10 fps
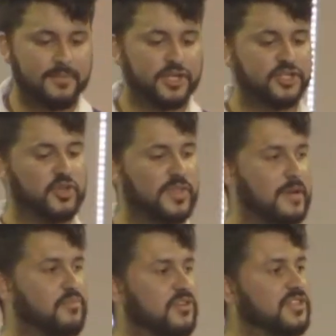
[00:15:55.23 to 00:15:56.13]
going to show
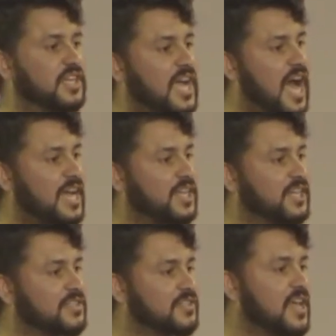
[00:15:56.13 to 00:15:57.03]
that person
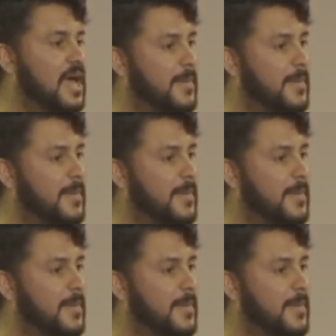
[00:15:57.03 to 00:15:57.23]
kindness.